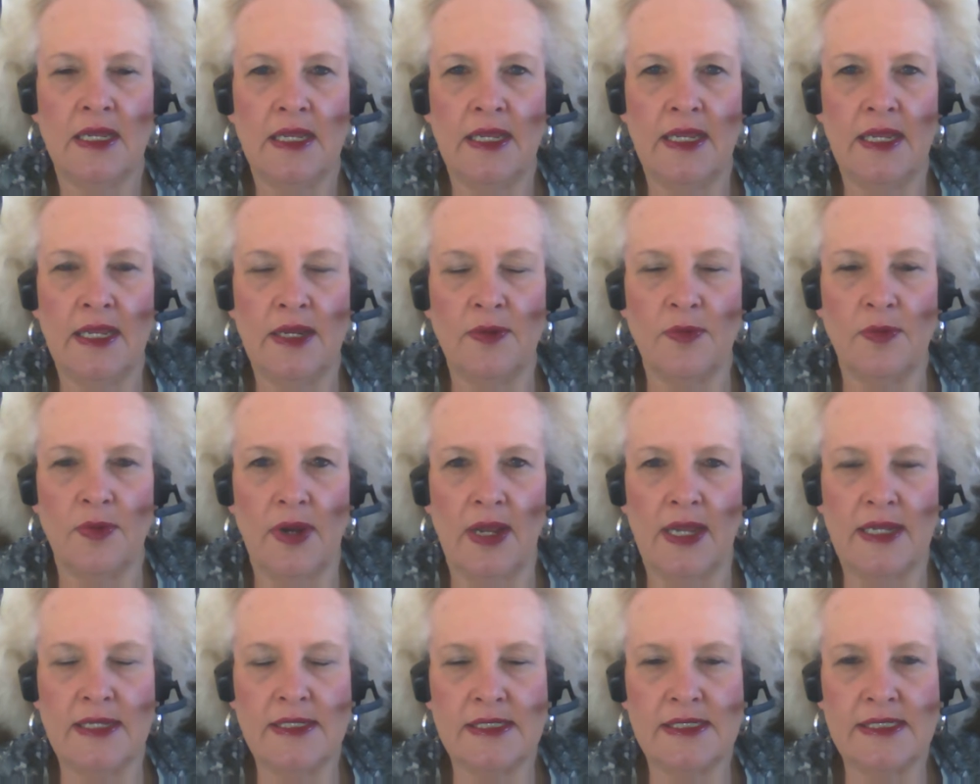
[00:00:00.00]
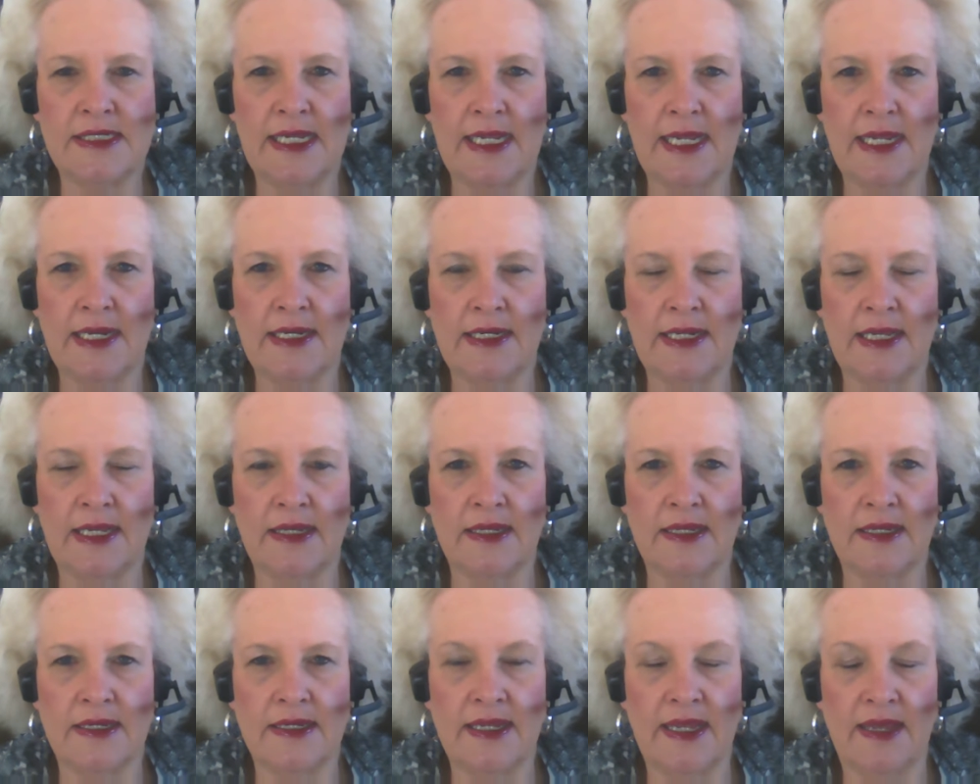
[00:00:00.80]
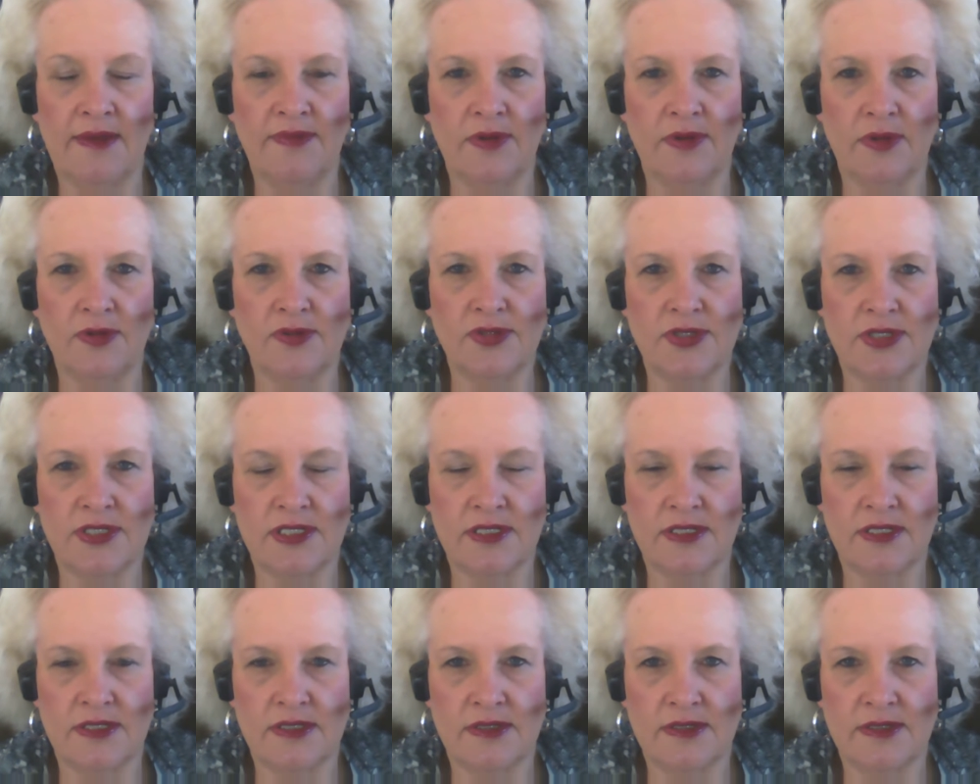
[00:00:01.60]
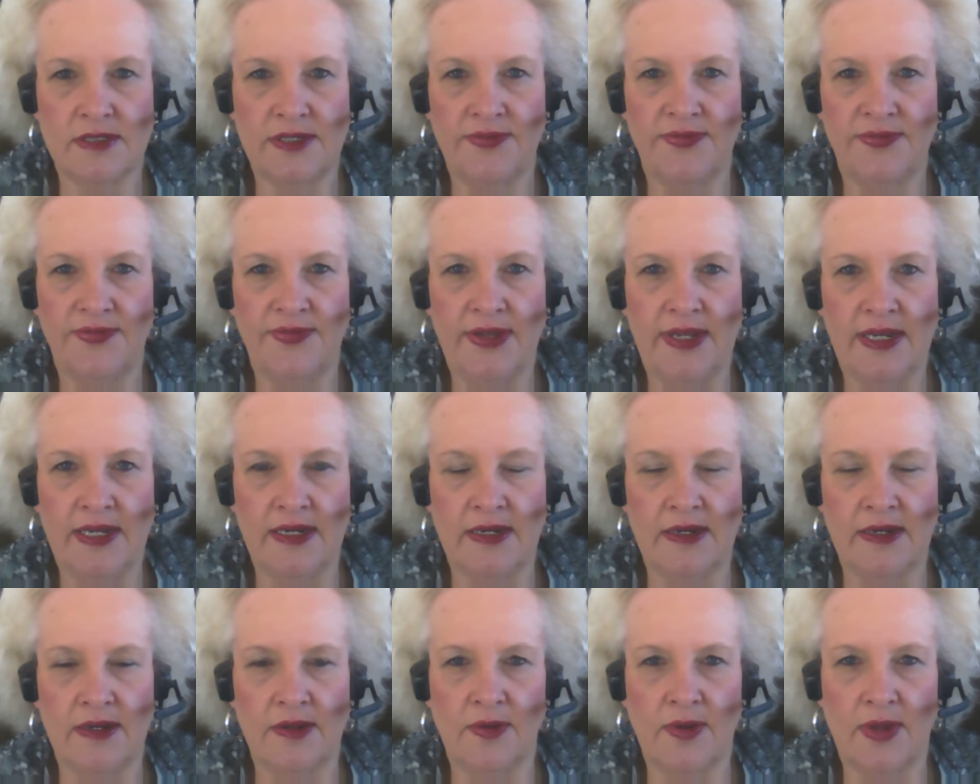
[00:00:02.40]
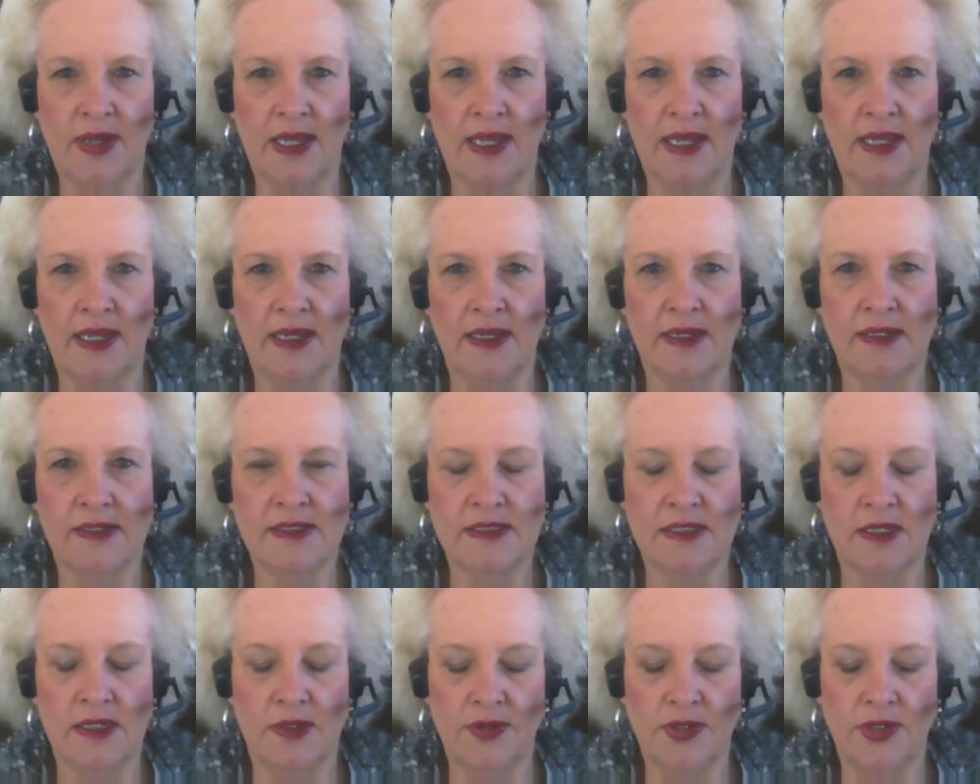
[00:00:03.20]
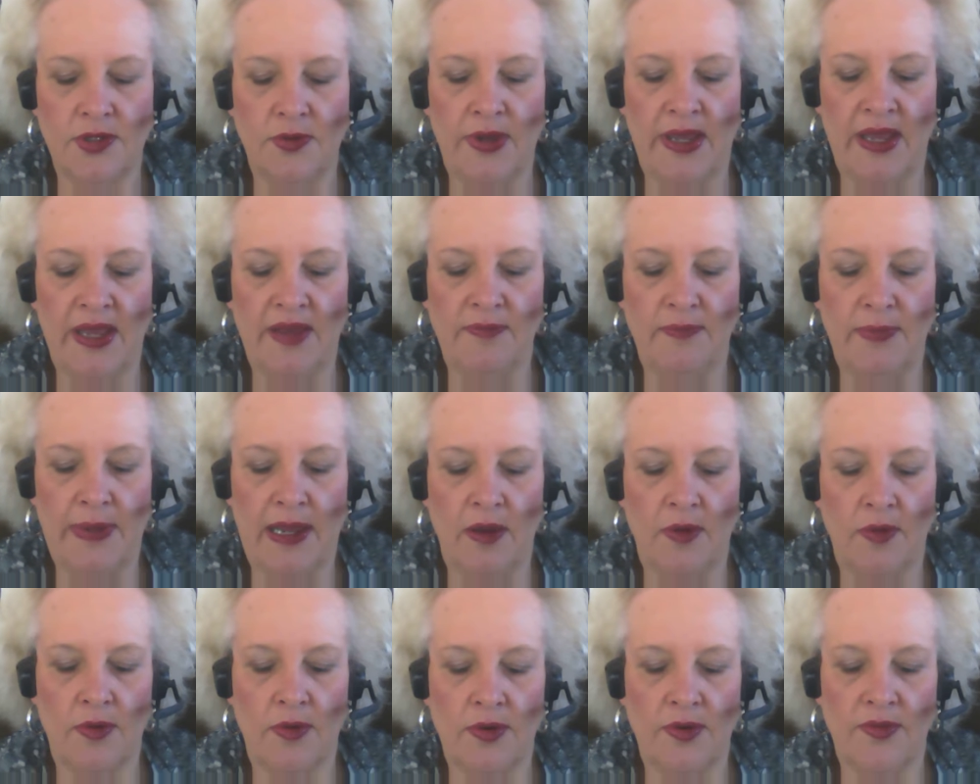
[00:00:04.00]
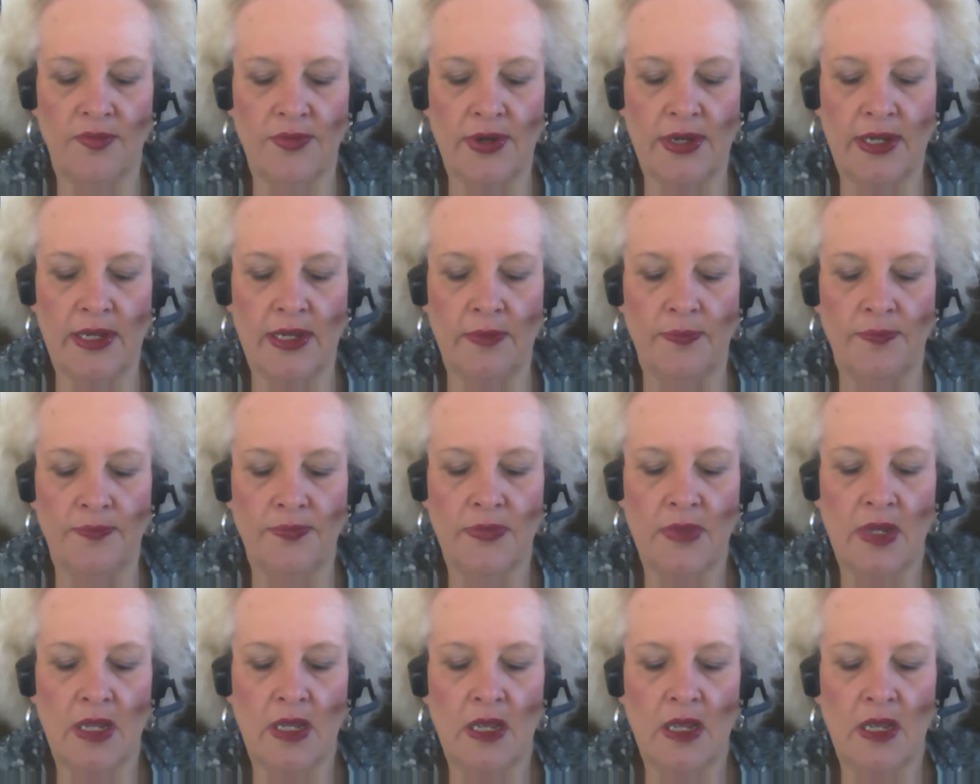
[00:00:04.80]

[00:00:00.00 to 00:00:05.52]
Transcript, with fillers: in right standing, the devil's defeated, okay? So you have power over him.